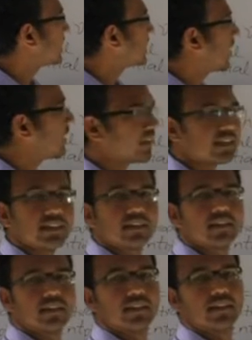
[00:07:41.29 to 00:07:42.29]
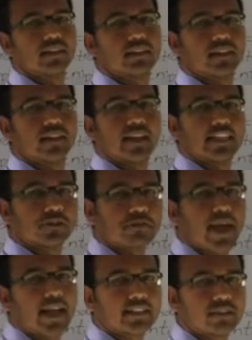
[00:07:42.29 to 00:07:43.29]
is having its
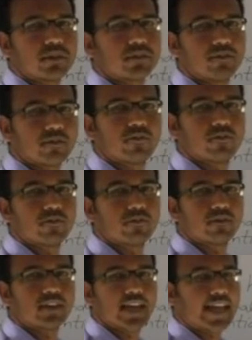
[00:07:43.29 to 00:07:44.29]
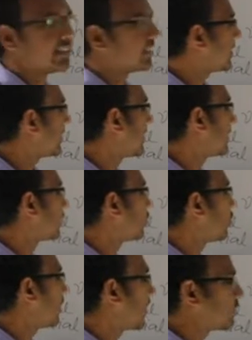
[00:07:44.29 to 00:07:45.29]
maximum kinetic energy.
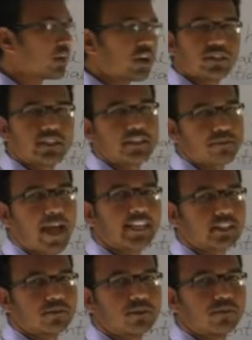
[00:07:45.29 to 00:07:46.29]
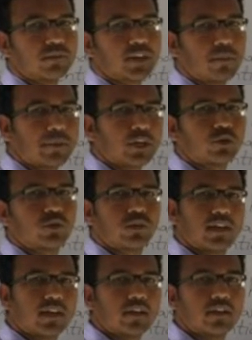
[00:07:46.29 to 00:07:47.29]
So its velocity is maximum compared to
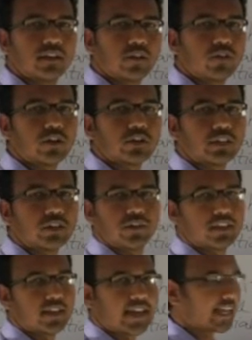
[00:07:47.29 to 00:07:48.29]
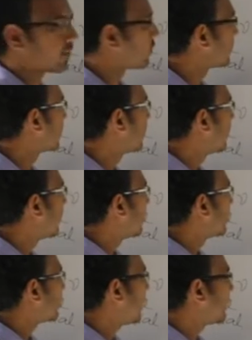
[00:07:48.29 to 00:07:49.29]
the velocity of other electrons.
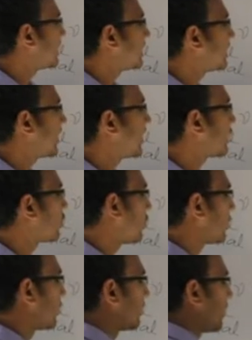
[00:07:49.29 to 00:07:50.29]
So let's say this electron